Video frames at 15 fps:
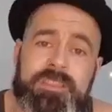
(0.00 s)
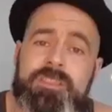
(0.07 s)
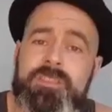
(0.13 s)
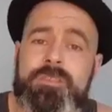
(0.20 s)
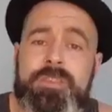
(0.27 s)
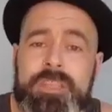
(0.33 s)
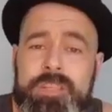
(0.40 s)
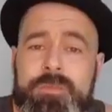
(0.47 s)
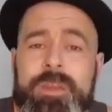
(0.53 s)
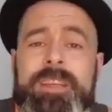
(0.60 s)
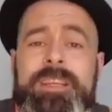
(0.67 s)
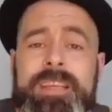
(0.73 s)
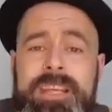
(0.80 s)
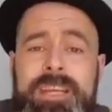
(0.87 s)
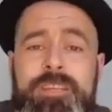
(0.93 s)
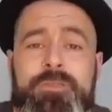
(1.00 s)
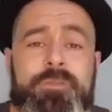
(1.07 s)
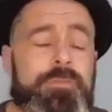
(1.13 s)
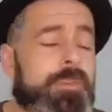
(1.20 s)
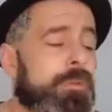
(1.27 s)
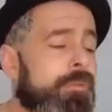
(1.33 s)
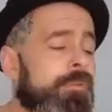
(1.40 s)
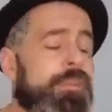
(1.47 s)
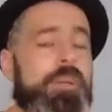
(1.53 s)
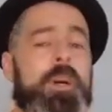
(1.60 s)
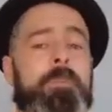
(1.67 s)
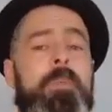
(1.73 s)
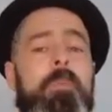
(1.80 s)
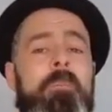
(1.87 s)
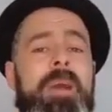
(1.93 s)
as soon as you engage with it with an
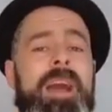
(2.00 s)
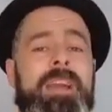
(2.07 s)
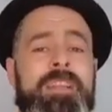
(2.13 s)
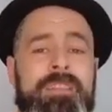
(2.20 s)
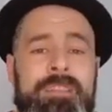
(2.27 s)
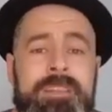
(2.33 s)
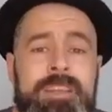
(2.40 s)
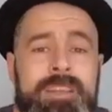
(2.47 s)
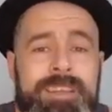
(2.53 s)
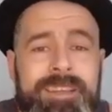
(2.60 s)
open mind